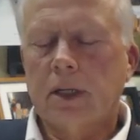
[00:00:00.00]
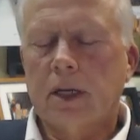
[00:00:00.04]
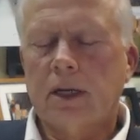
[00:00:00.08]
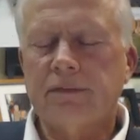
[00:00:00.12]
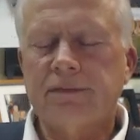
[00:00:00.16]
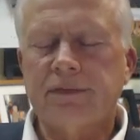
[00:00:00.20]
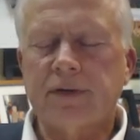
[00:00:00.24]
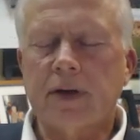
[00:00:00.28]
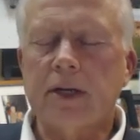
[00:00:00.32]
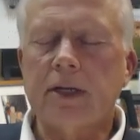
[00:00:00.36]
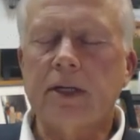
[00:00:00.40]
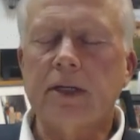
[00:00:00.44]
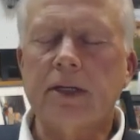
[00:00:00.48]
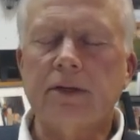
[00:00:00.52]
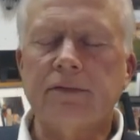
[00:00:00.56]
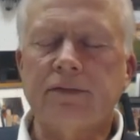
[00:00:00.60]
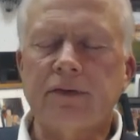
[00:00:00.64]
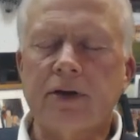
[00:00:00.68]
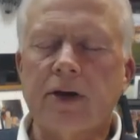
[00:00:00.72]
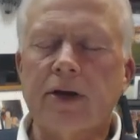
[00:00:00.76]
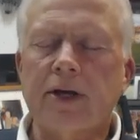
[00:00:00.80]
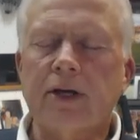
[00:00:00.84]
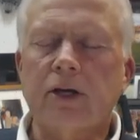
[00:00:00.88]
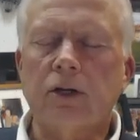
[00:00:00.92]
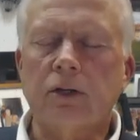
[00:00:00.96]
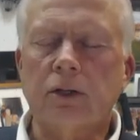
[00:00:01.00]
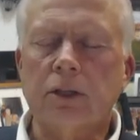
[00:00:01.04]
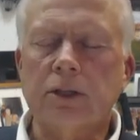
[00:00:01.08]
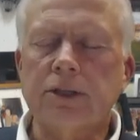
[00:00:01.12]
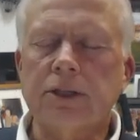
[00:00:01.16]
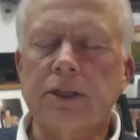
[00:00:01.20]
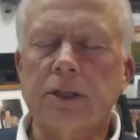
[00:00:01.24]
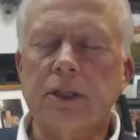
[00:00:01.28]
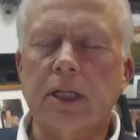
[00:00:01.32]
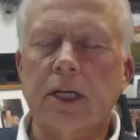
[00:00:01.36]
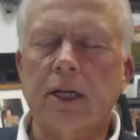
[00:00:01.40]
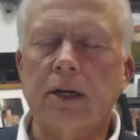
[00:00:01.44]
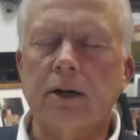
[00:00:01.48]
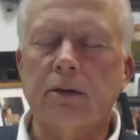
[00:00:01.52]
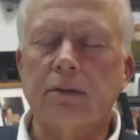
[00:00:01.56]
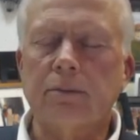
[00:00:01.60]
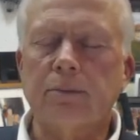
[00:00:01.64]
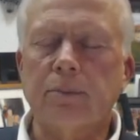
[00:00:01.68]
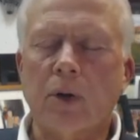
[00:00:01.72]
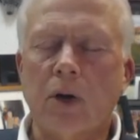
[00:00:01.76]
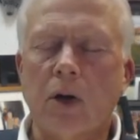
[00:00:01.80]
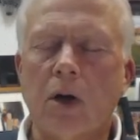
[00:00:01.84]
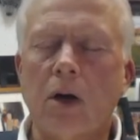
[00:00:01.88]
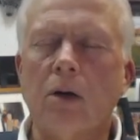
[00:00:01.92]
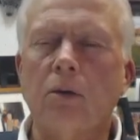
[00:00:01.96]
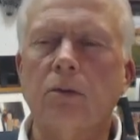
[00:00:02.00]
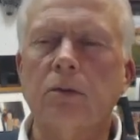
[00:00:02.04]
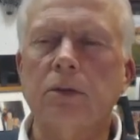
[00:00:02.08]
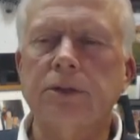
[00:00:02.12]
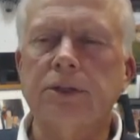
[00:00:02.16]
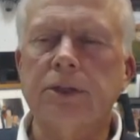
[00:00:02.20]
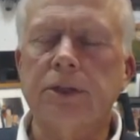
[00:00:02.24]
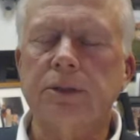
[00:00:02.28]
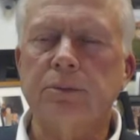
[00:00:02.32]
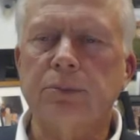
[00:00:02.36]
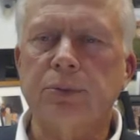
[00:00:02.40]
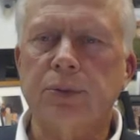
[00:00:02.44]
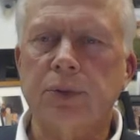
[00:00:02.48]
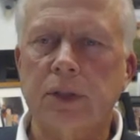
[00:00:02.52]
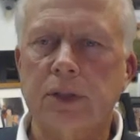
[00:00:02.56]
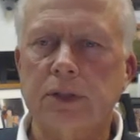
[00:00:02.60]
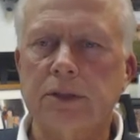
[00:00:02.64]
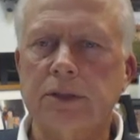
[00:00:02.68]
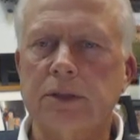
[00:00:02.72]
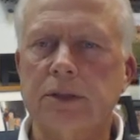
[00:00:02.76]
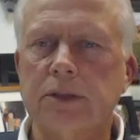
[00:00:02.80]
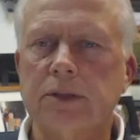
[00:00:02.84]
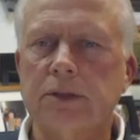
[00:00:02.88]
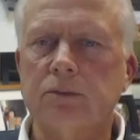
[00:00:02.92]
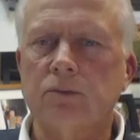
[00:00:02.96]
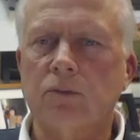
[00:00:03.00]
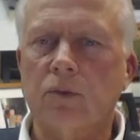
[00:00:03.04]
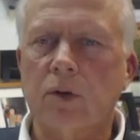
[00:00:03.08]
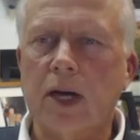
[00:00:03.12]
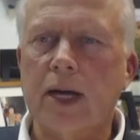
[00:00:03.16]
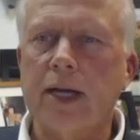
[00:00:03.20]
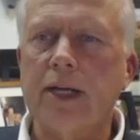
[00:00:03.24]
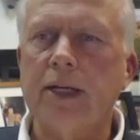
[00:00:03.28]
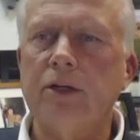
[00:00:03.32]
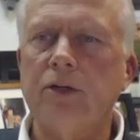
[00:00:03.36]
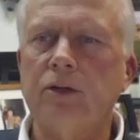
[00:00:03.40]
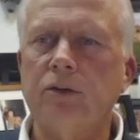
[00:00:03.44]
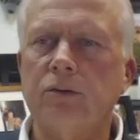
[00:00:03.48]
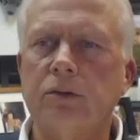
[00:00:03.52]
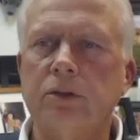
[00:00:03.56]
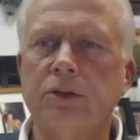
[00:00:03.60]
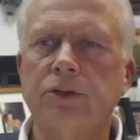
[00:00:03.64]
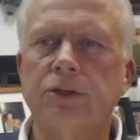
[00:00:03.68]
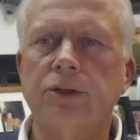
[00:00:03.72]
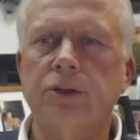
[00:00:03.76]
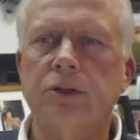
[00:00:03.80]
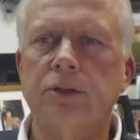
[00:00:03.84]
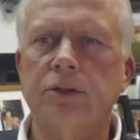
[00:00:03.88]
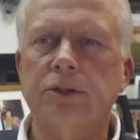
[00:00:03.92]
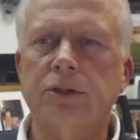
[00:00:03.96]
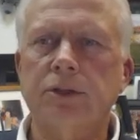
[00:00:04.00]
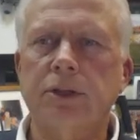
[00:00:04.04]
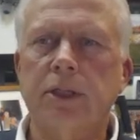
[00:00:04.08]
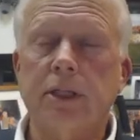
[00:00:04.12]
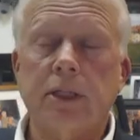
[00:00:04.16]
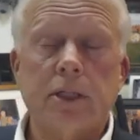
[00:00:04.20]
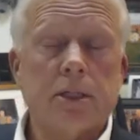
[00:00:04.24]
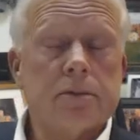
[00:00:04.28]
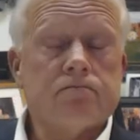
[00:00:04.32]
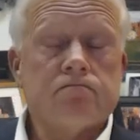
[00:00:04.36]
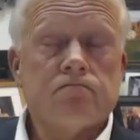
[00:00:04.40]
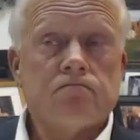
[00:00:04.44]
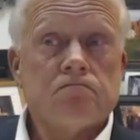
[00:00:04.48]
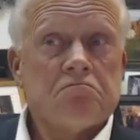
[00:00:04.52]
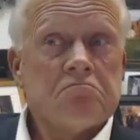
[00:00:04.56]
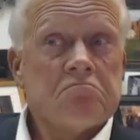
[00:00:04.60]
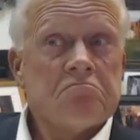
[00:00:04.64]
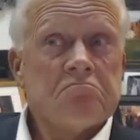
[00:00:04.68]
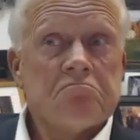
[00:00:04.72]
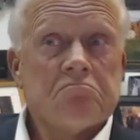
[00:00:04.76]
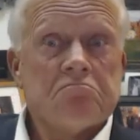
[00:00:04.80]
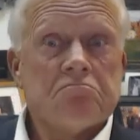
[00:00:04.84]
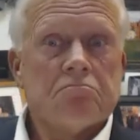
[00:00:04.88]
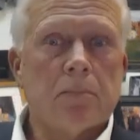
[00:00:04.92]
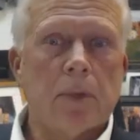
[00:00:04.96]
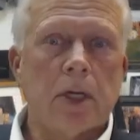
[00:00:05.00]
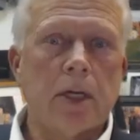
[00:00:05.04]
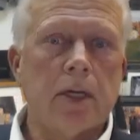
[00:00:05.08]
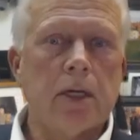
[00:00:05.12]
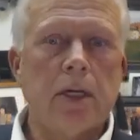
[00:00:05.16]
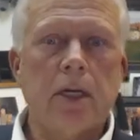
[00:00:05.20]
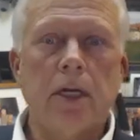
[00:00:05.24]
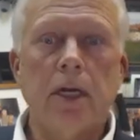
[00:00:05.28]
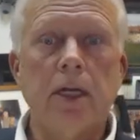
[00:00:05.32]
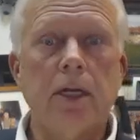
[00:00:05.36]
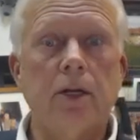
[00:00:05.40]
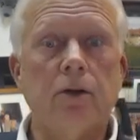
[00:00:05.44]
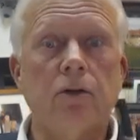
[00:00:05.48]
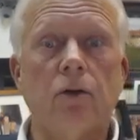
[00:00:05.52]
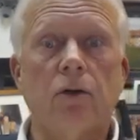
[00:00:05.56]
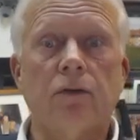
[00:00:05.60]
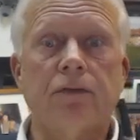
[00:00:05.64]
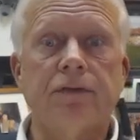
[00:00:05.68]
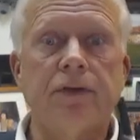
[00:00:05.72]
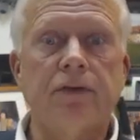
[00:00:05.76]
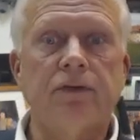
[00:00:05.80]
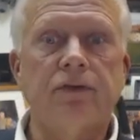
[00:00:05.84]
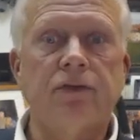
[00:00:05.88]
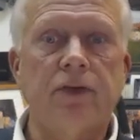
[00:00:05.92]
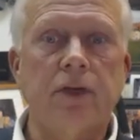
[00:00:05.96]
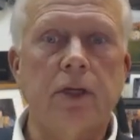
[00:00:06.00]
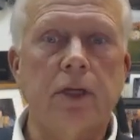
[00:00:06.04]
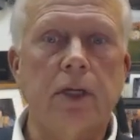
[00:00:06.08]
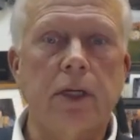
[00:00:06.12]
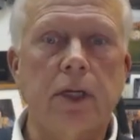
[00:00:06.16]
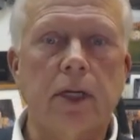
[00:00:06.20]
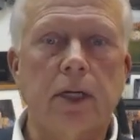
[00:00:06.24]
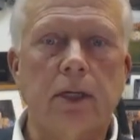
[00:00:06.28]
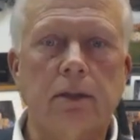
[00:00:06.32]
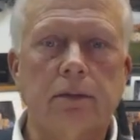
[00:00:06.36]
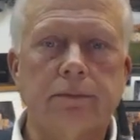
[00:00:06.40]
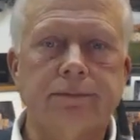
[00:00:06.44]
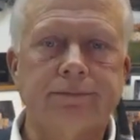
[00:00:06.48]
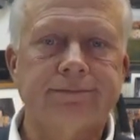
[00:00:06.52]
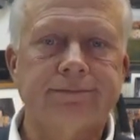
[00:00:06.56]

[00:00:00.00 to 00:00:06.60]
I find it a very encouraging letter. Paul was in prison writing to a church that he didn't know if he'd see again.